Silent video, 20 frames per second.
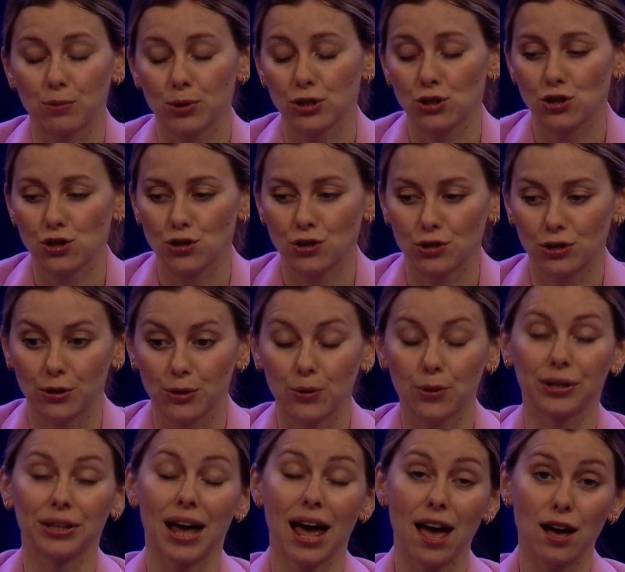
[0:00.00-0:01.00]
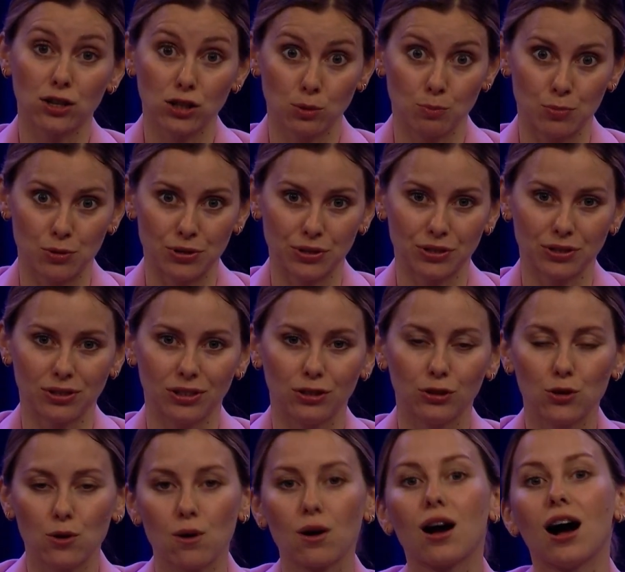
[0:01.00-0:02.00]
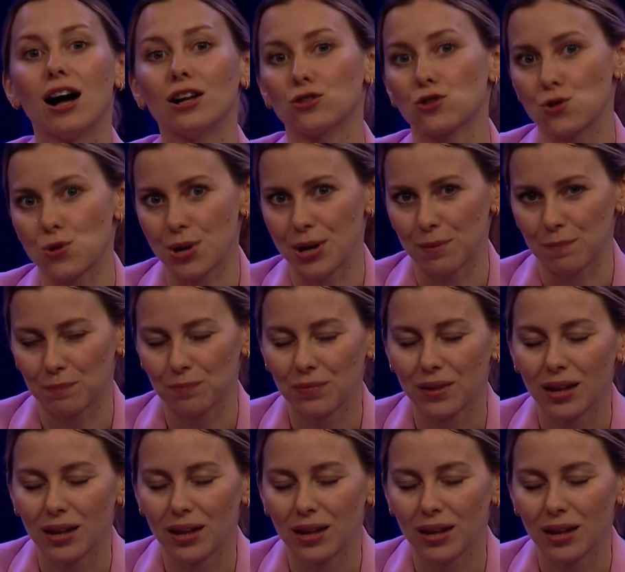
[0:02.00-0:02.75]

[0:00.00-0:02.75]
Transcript: which you're an expert in your country.